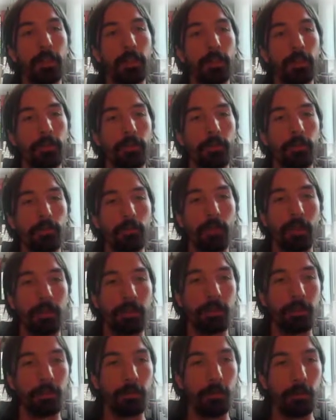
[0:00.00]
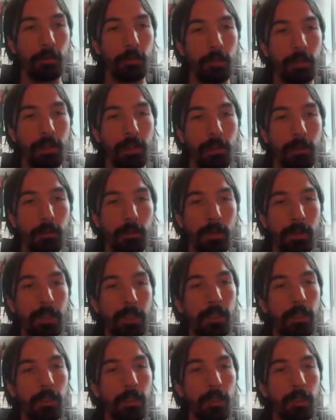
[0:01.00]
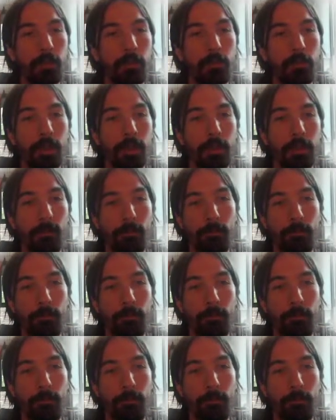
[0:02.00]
So what uh, will that be? Well,